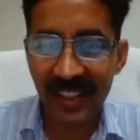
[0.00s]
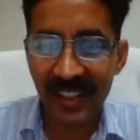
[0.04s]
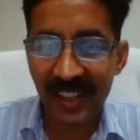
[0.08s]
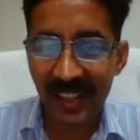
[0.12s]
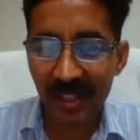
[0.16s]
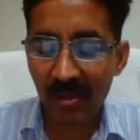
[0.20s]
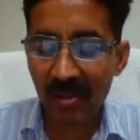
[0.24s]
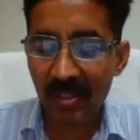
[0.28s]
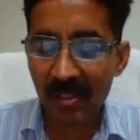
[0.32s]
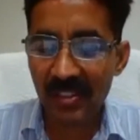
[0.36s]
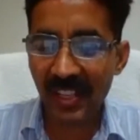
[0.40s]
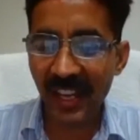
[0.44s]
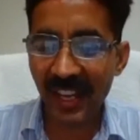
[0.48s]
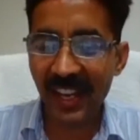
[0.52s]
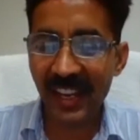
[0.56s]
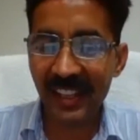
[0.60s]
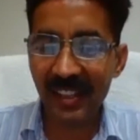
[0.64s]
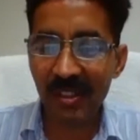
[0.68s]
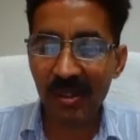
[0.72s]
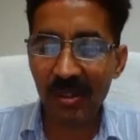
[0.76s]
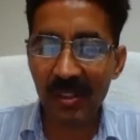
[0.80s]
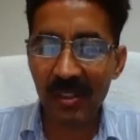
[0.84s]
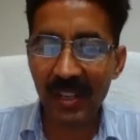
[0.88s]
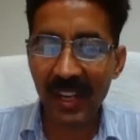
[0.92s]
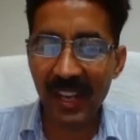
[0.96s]
Dr. Chalak,
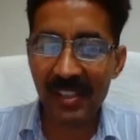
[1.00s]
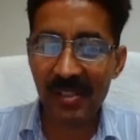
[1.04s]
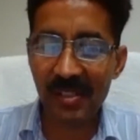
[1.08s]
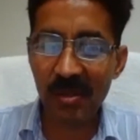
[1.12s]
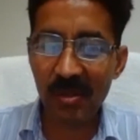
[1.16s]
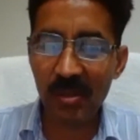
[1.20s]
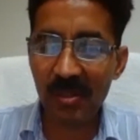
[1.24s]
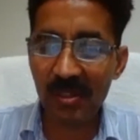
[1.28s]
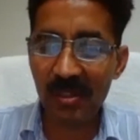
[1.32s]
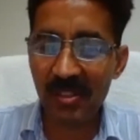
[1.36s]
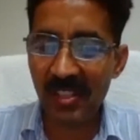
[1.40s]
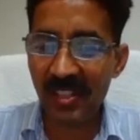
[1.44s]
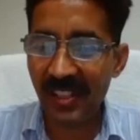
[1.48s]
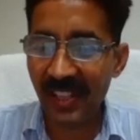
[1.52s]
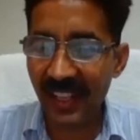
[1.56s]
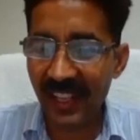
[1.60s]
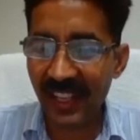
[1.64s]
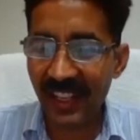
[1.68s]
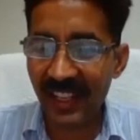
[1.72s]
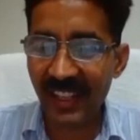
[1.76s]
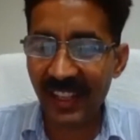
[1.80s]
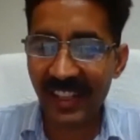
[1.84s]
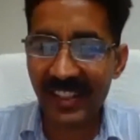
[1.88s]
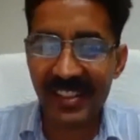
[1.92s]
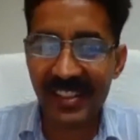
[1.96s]
you can ask your question
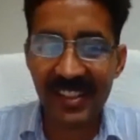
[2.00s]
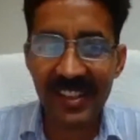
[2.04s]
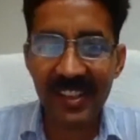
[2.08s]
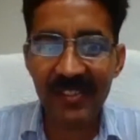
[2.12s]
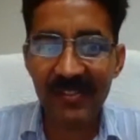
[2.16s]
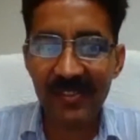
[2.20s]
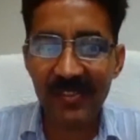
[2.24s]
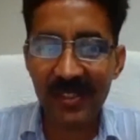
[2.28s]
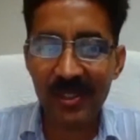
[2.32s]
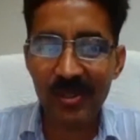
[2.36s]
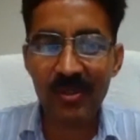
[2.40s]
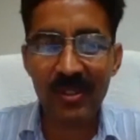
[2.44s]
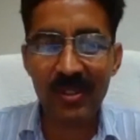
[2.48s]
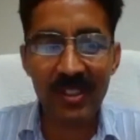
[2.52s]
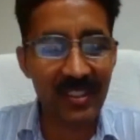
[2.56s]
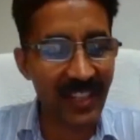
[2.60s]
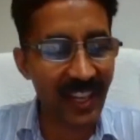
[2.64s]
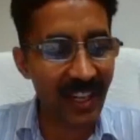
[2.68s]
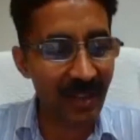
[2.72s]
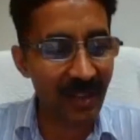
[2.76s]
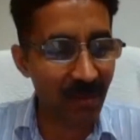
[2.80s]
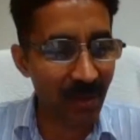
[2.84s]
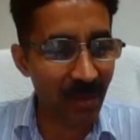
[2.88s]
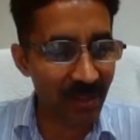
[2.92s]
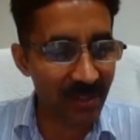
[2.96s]
directly instead of through the
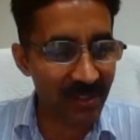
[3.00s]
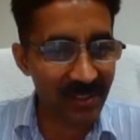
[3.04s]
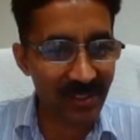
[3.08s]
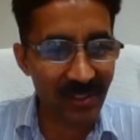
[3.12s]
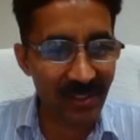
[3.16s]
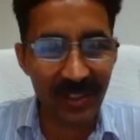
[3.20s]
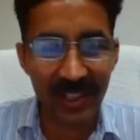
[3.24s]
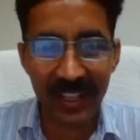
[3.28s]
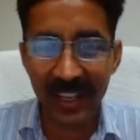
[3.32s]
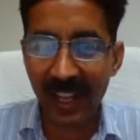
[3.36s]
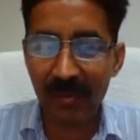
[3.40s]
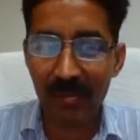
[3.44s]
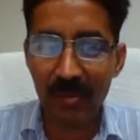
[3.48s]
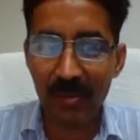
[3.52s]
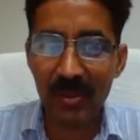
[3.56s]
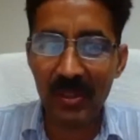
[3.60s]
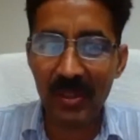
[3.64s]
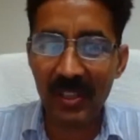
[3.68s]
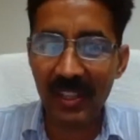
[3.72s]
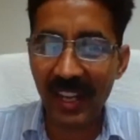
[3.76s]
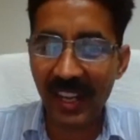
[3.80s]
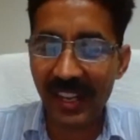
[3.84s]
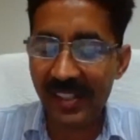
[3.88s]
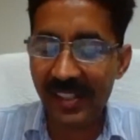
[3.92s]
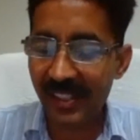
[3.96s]
chat box. You can unmute
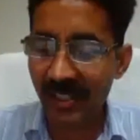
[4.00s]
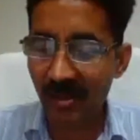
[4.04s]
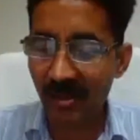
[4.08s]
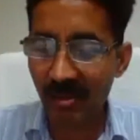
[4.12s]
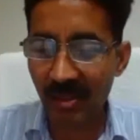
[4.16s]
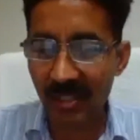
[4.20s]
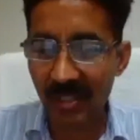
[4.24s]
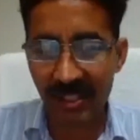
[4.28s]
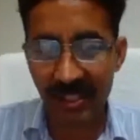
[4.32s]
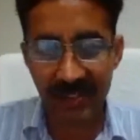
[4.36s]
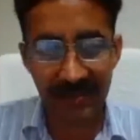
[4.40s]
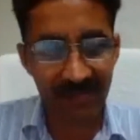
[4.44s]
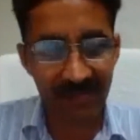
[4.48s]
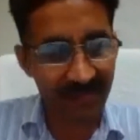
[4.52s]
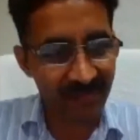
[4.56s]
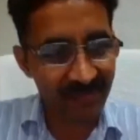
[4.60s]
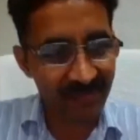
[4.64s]
and ask a question.